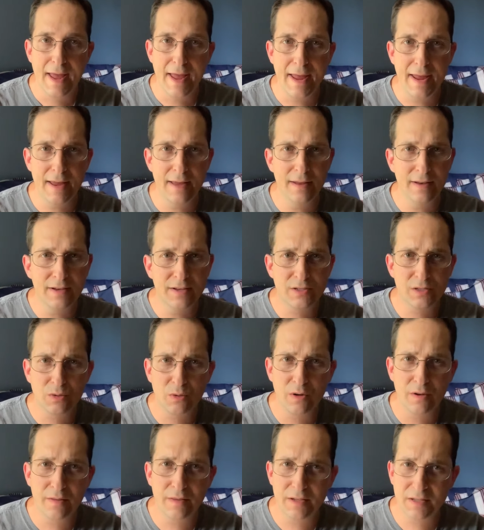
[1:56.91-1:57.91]
And it's
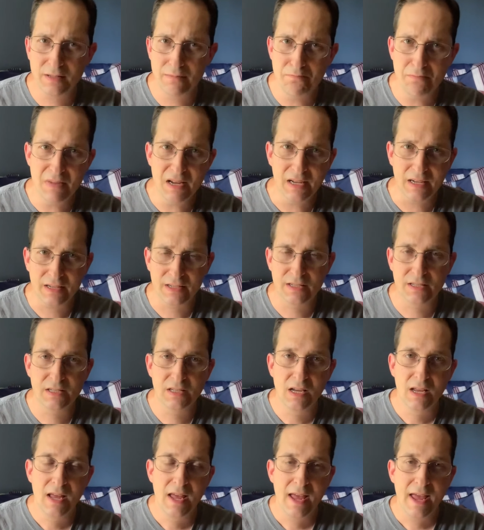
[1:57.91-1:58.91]
sort of this
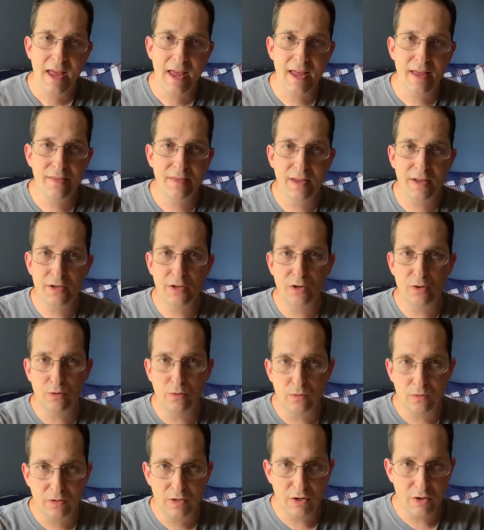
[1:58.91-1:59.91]
mix. And then
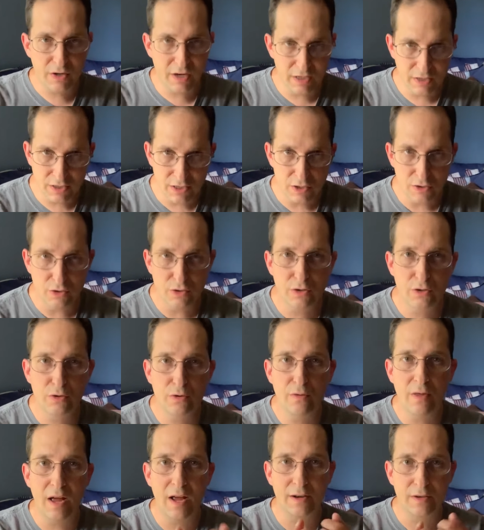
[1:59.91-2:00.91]
you continue to
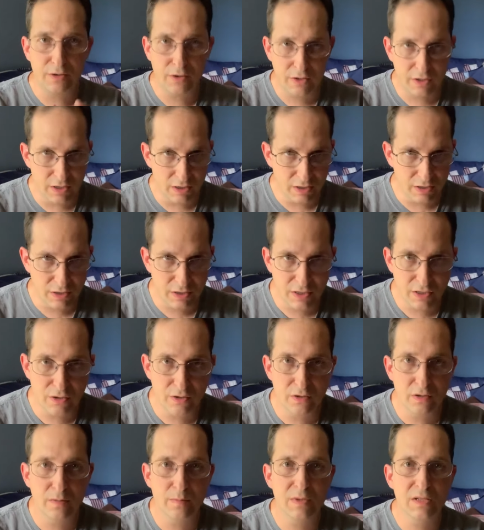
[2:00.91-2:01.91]
do that. You
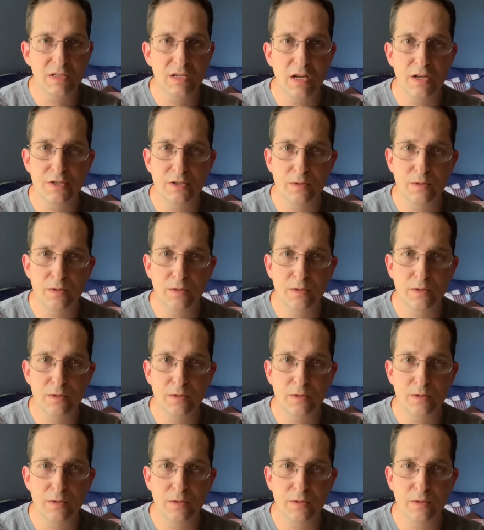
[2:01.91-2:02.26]
continue to massage your